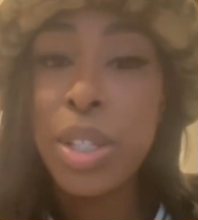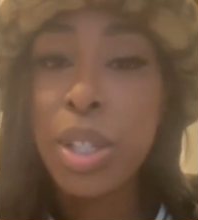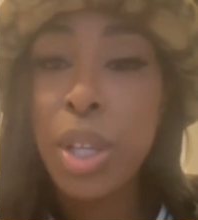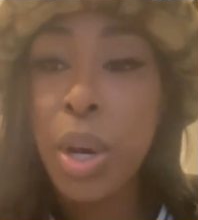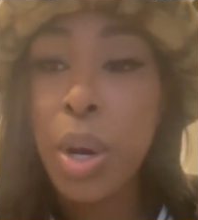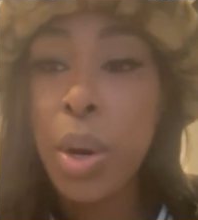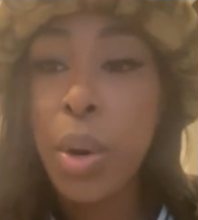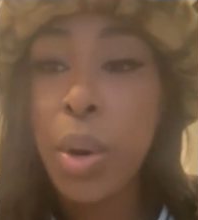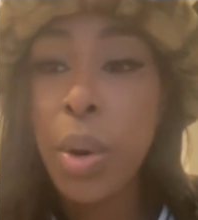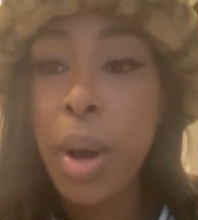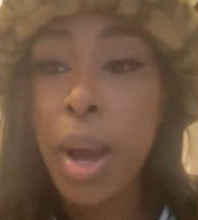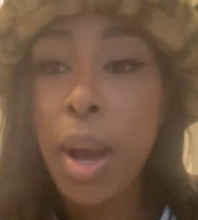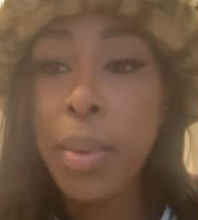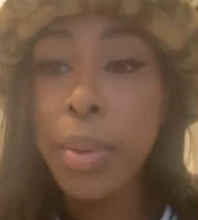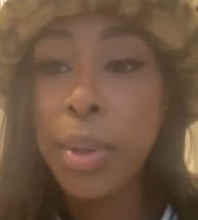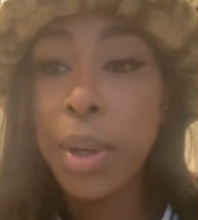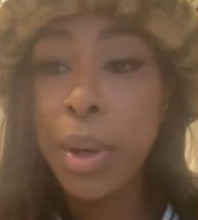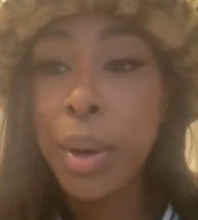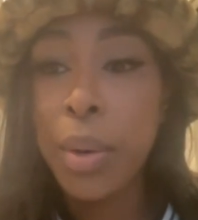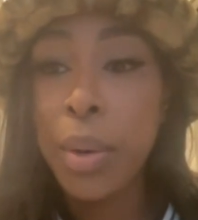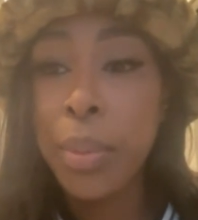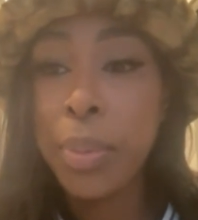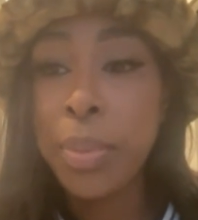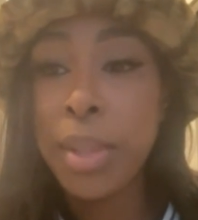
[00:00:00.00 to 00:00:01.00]
So I
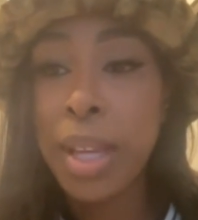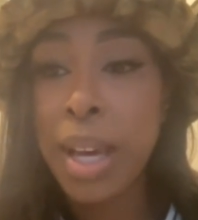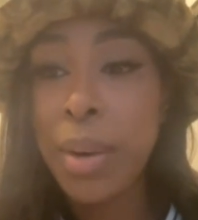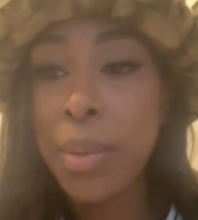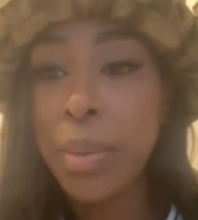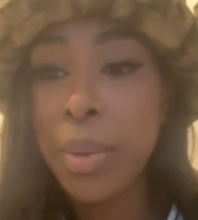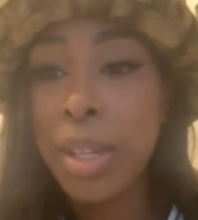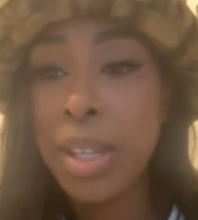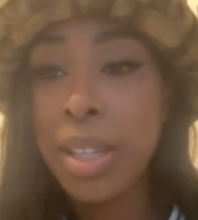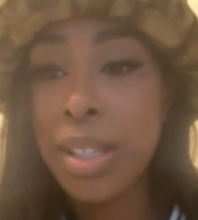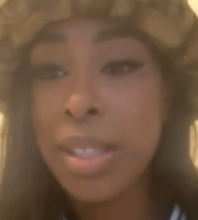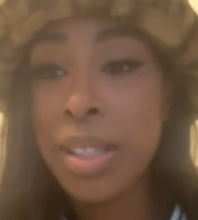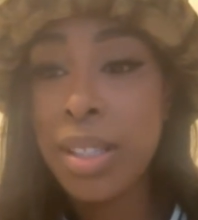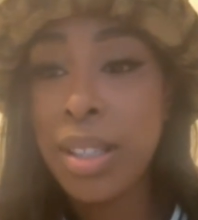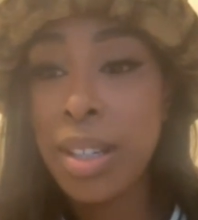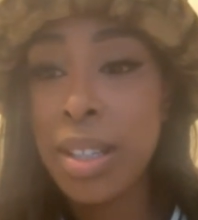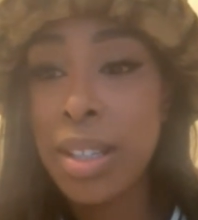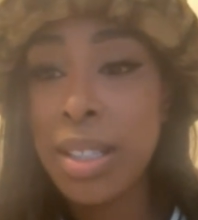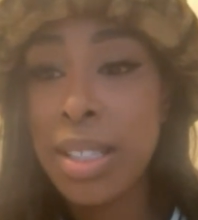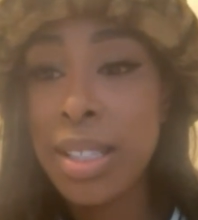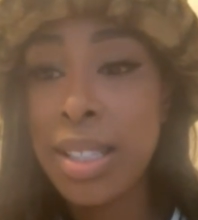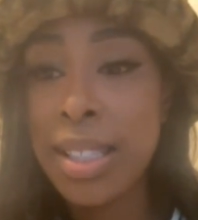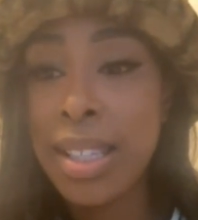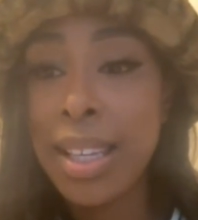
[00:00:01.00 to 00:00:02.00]
would hope that we
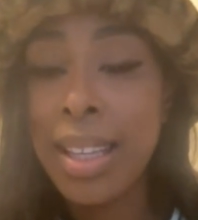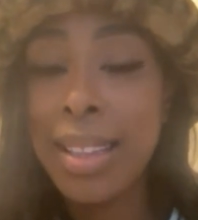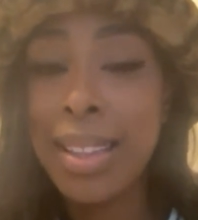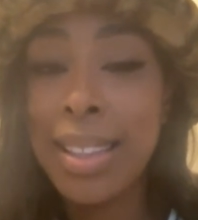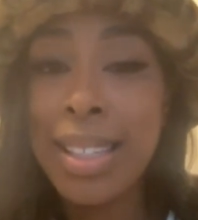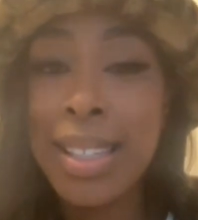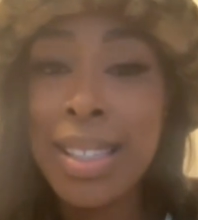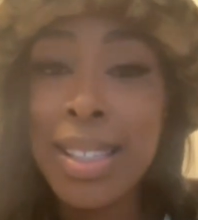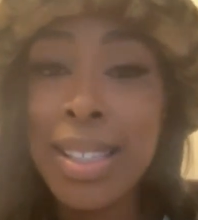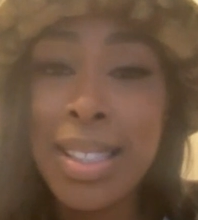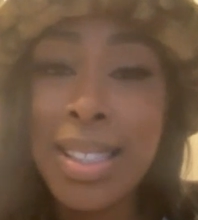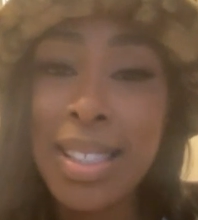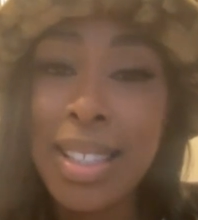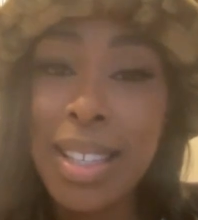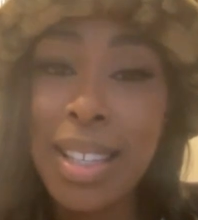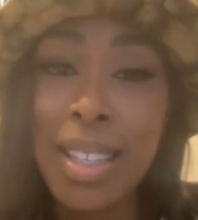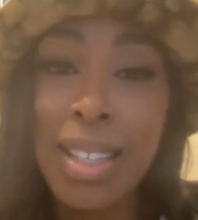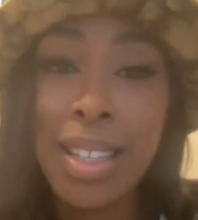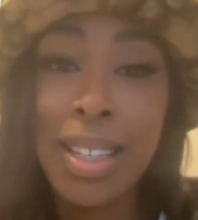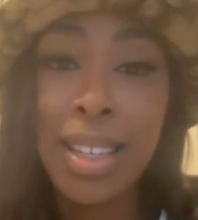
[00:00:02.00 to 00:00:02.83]
start to see at least